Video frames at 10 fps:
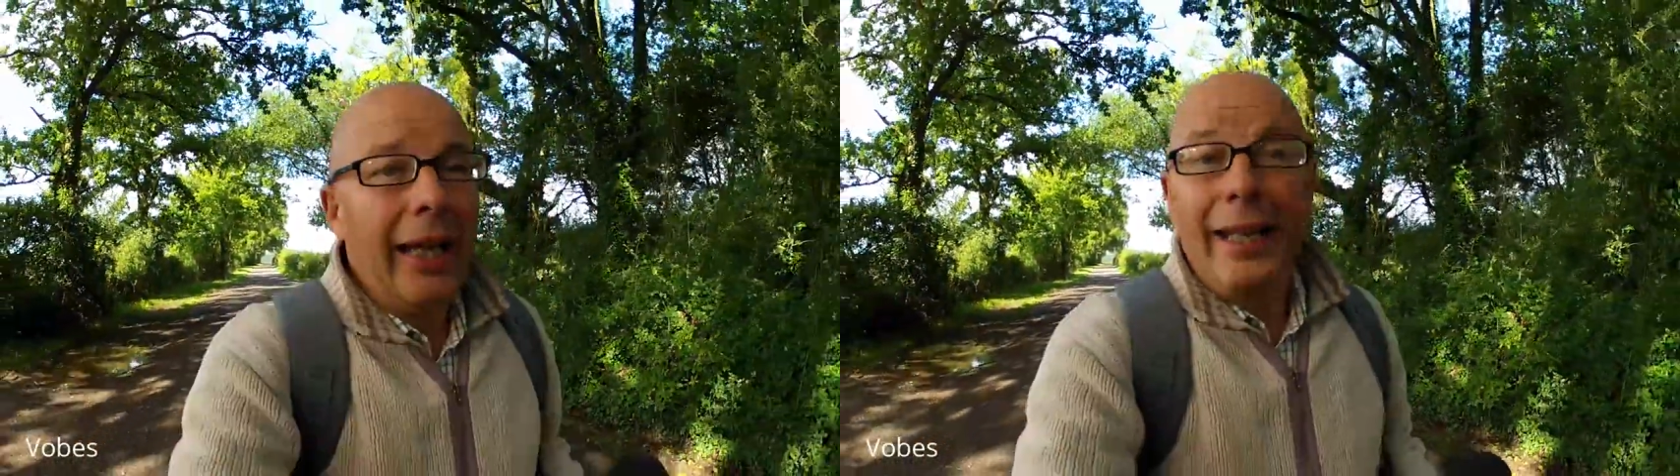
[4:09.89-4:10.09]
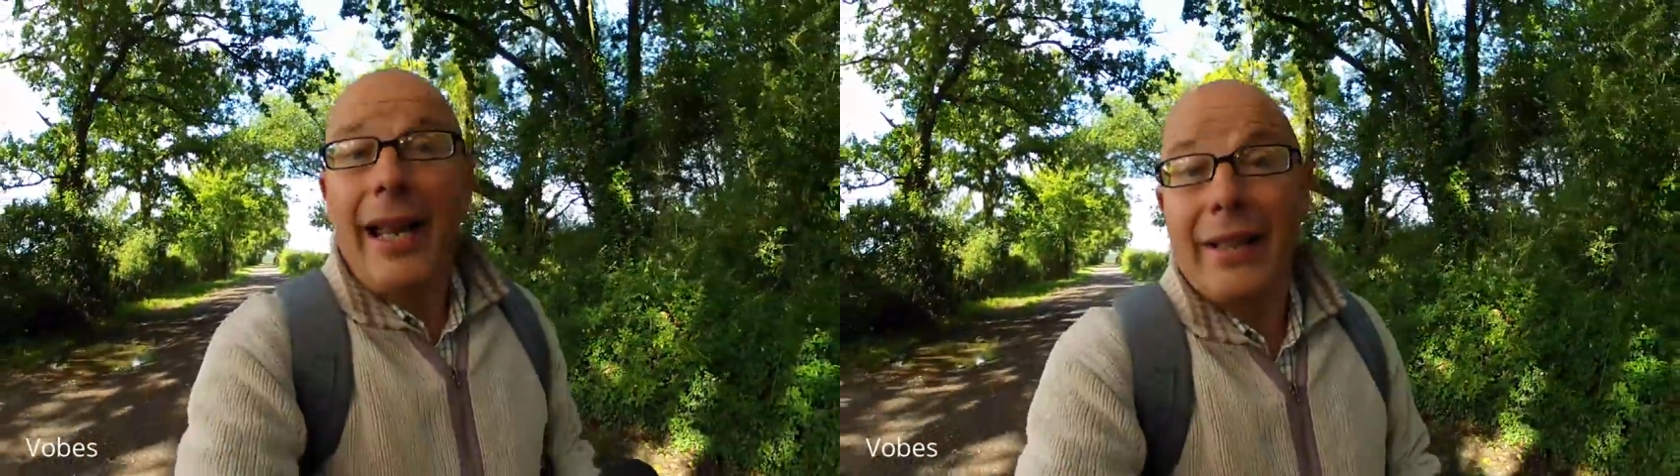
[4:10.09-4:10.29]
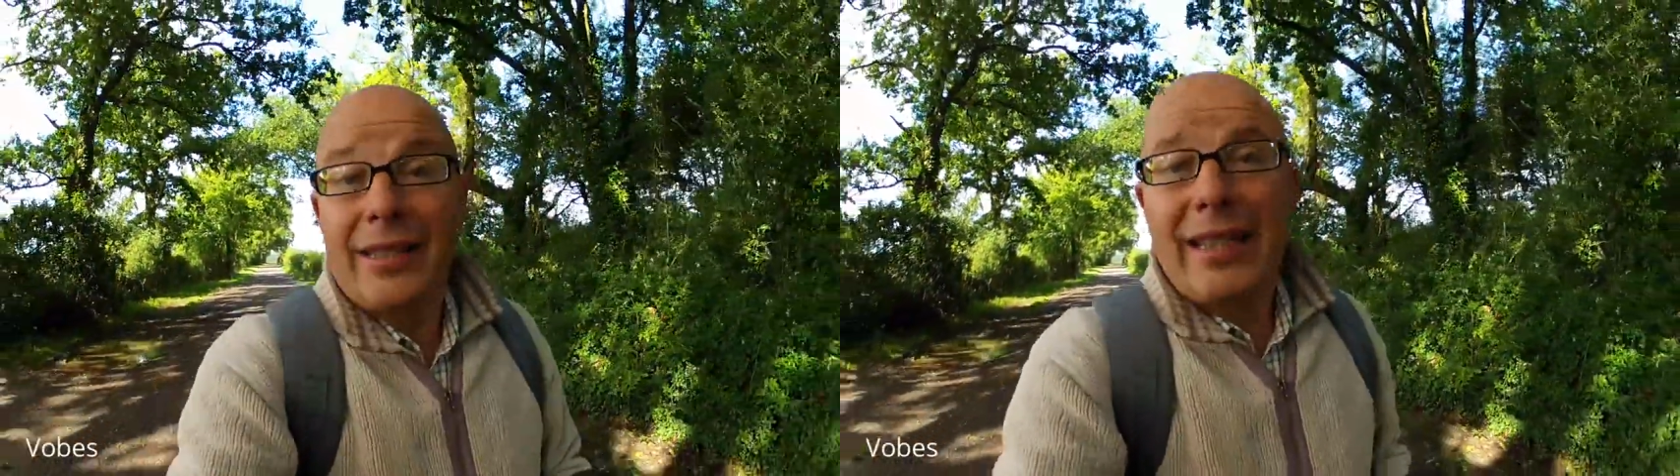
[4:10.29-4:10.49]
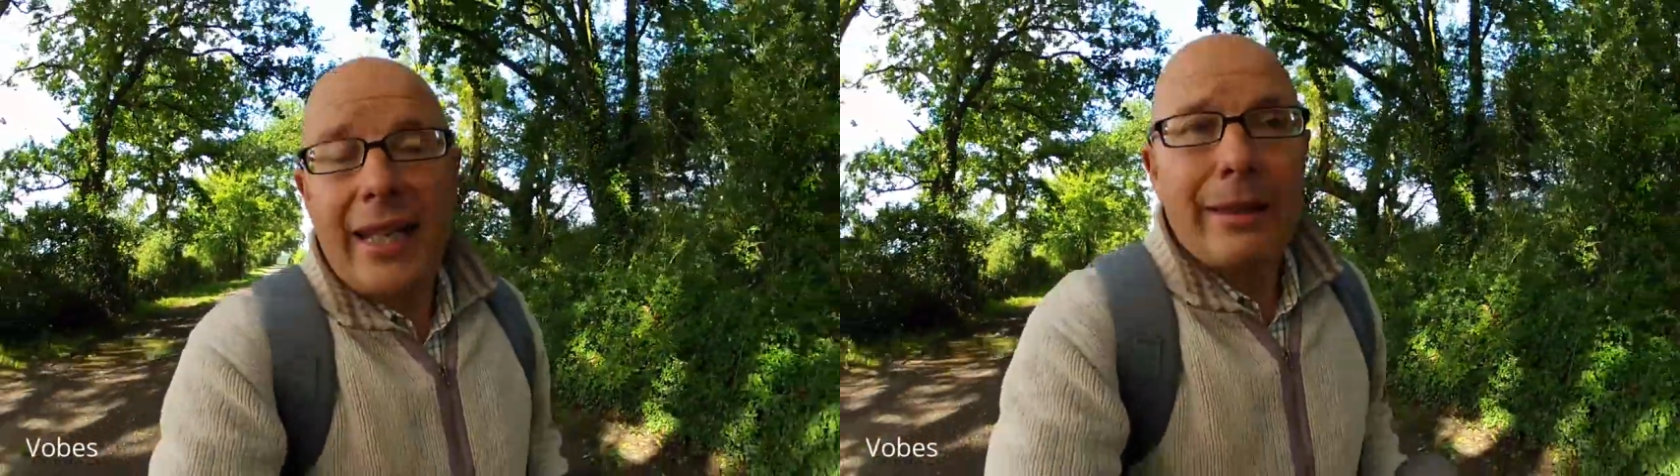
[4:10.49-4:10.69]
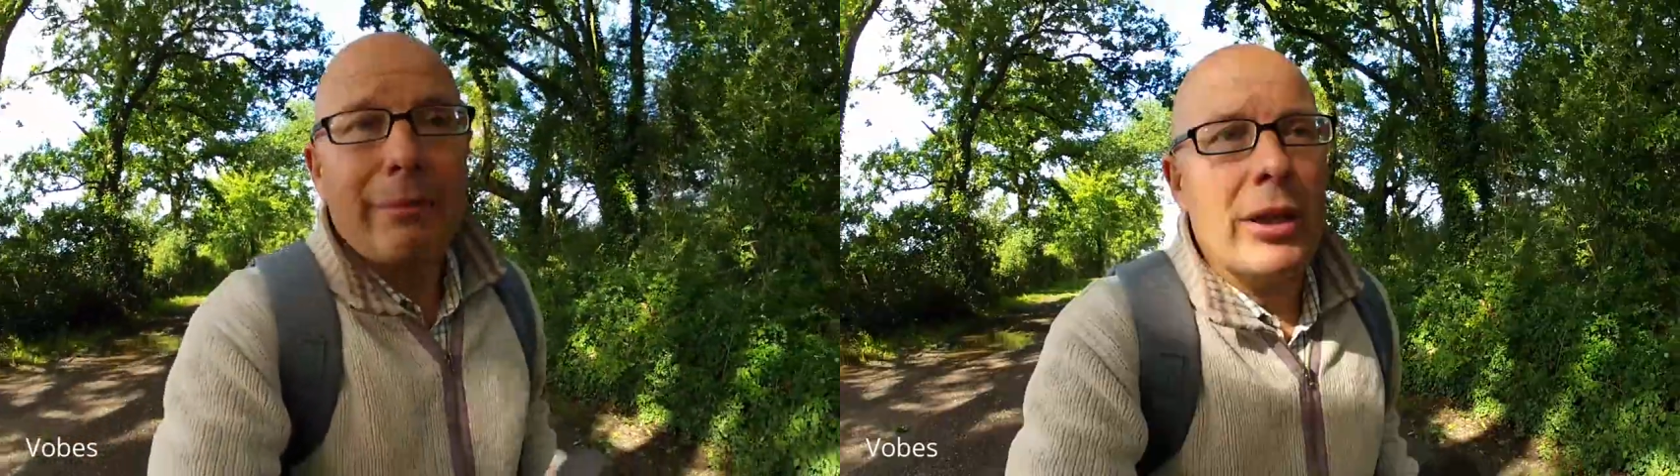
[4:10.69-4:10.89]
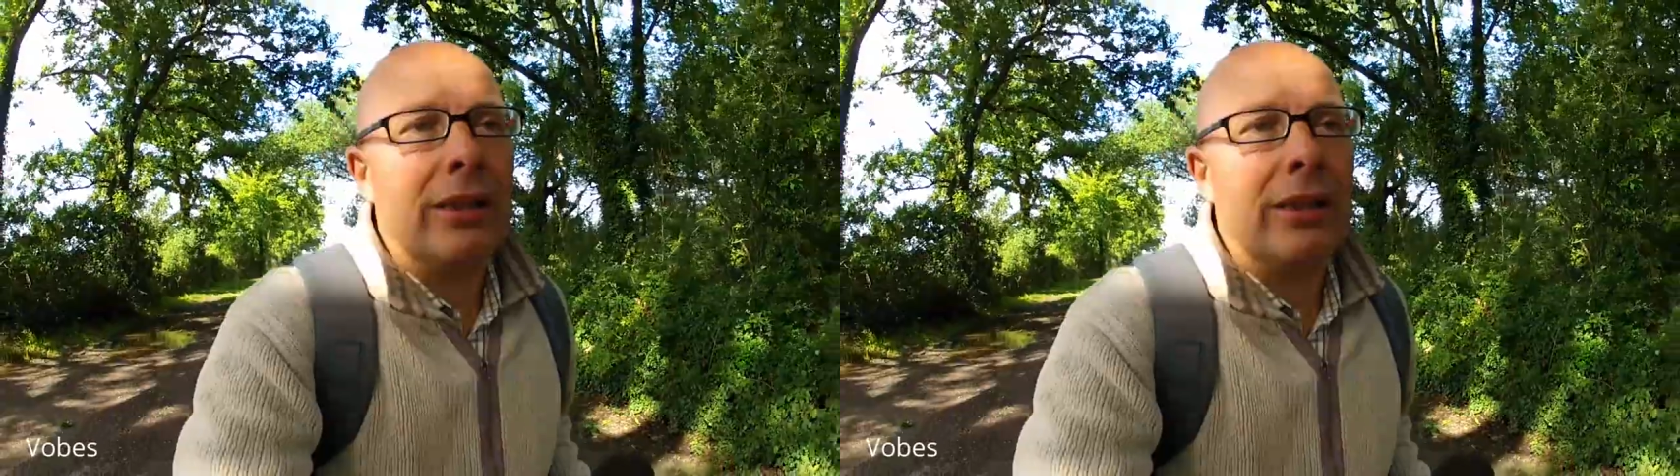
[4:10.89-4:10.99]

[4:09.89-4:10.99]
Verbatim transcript: And he had a scheme.